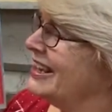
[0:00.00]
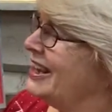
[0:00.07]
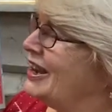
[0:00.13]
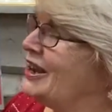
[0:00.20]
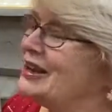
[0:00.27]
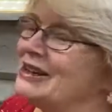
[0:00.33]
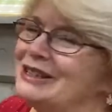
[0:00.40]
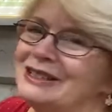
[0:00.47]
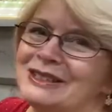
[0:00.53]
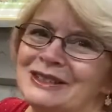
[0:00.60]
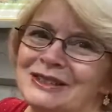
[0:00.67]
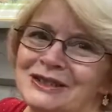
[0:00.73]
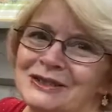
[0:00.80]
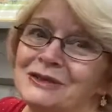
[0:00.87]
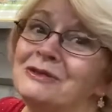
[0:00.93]

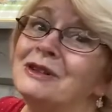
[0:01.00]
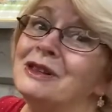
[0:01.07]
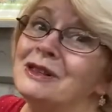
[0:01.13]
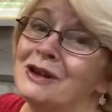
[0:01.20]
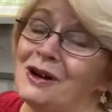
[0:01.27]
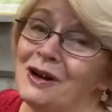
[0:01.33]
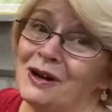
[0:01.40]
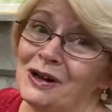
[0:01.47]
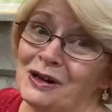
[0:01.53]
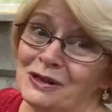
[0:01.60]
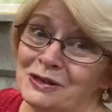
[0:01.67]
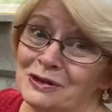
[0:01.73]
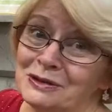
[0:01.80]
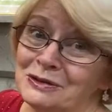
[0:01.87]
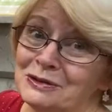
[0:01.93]
hugs with all
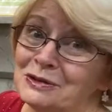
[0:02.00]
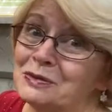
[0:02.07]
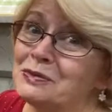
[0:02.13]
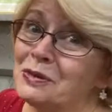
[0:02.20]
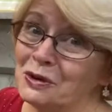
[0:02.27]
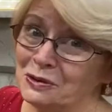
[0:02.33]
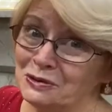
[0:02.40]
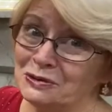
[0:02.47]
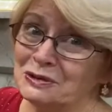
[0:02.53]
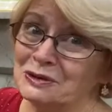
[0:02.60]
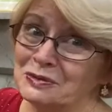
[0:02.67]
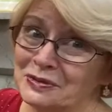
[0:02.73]
those polar